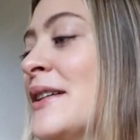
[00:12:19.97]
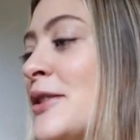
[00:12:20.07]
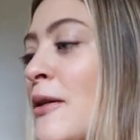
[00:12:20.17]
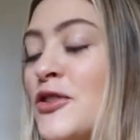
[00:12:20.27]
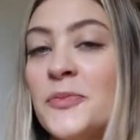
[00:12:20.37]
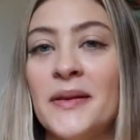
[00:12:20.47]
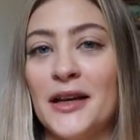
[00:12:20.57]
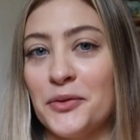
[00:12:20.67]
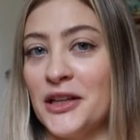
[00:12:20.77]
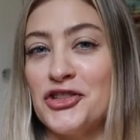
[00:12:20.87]
so I've just been
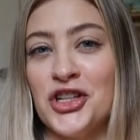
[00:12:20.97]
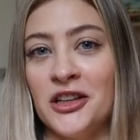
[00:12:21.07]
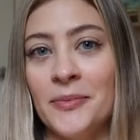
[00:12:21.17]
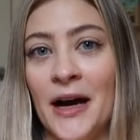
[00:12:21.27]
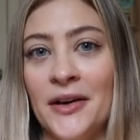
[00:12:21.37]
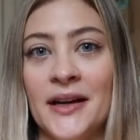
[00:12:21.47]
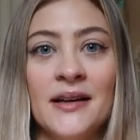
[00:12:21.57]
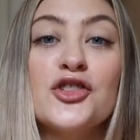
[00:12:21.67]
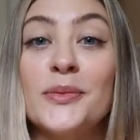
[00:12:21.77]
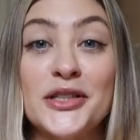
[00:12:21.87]
like really chill about
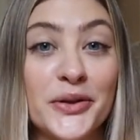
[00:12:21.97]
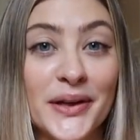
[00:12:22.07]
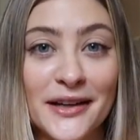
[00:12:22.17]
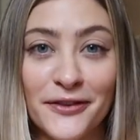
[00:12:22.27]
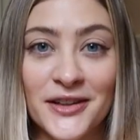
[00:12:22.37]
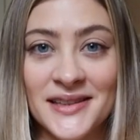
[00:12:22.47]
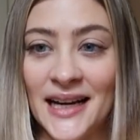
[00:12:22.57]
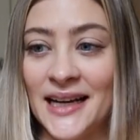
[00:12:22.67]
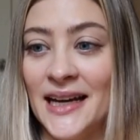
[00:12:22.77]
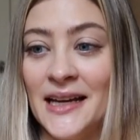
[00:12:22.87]
it she'll be doing it for a
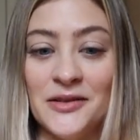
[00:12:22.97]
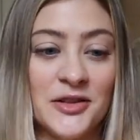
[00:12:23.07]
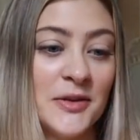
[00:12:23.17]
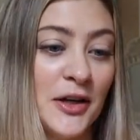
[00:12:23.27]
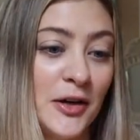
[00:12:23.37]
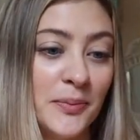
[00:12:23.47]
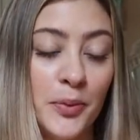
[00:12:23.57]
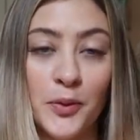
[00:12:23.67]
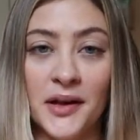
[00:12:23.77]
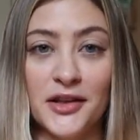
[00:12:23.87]
second just you know
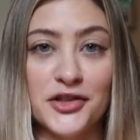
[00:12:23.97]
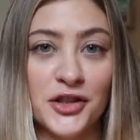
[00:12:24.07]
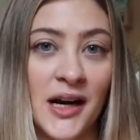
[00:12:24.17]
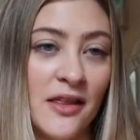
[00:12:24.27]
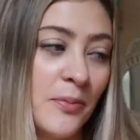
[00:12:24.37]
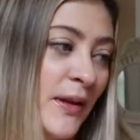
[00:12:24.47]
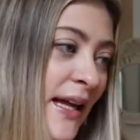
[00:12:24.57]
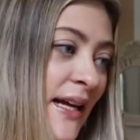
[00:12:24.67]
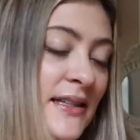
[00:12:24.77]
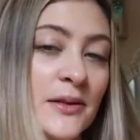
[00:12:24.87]
pulling the dirt out of the
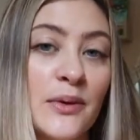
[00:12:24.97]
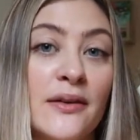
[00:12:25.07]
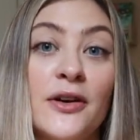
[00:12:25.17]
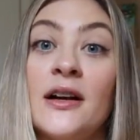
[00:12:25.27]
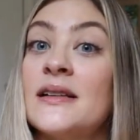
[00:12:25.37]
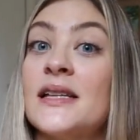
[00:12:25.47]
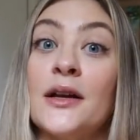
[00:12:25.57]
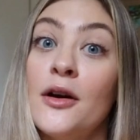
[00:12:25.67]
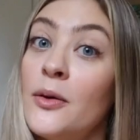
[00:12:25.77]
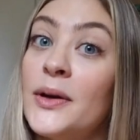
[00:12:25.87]
plants and whatever and I
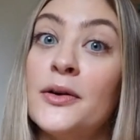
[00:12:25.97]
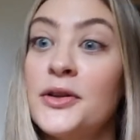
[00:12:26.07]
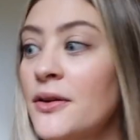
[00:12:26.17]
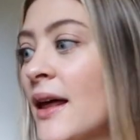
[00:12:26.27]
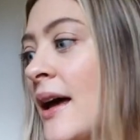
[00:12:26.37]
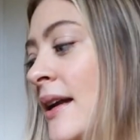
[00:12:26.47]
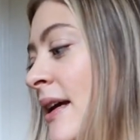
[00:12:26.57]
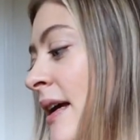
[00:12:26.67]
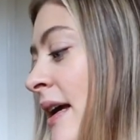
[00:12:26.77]
say no we don't do that